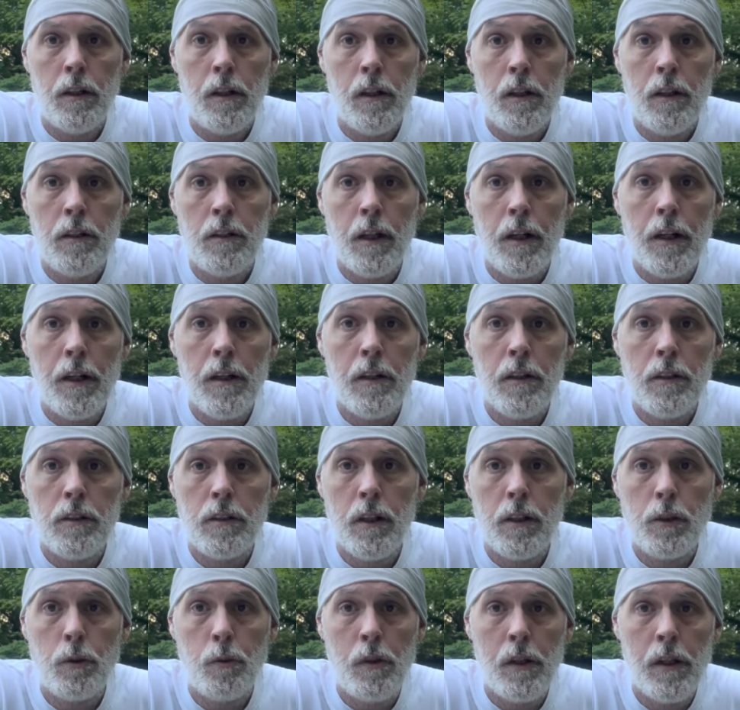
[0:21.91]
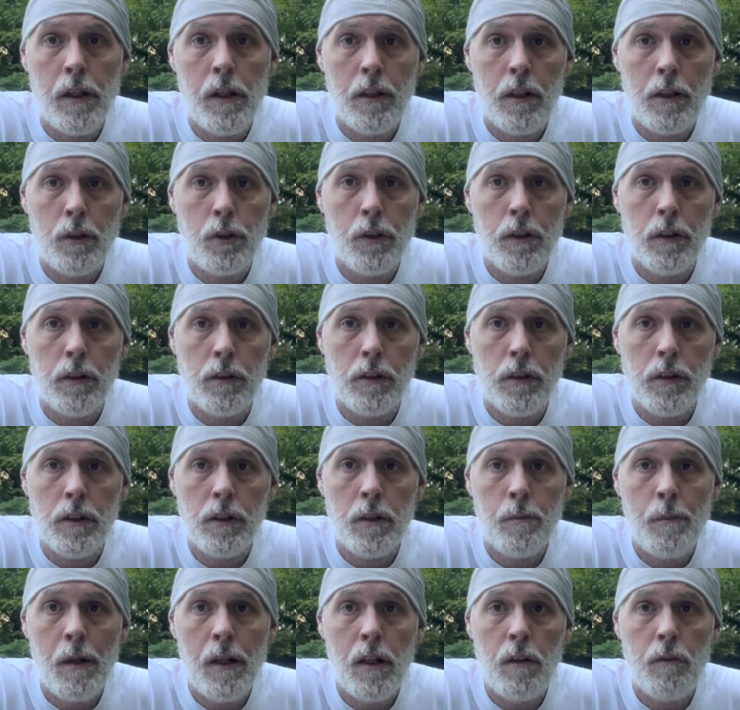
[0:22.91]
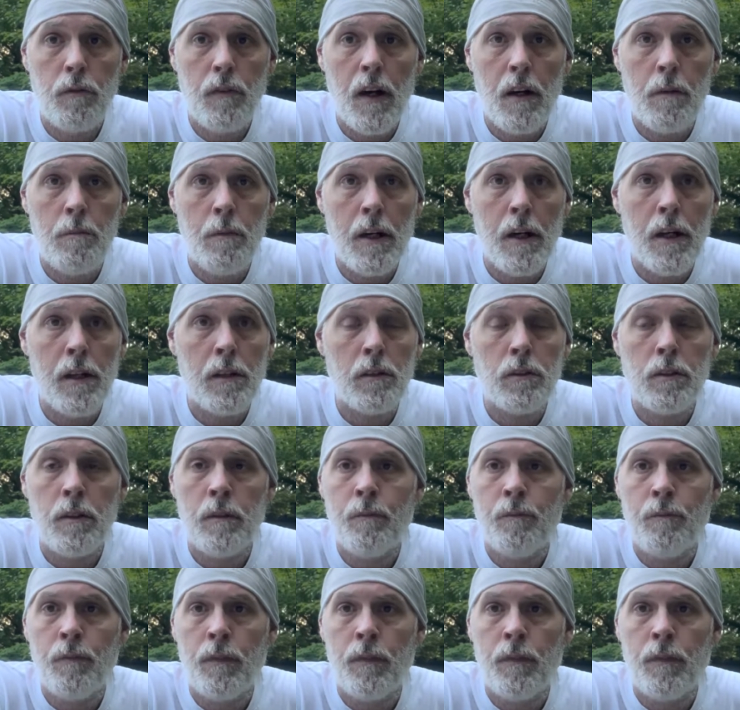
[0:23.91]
entire Susquehannock Trail system, 85 miles.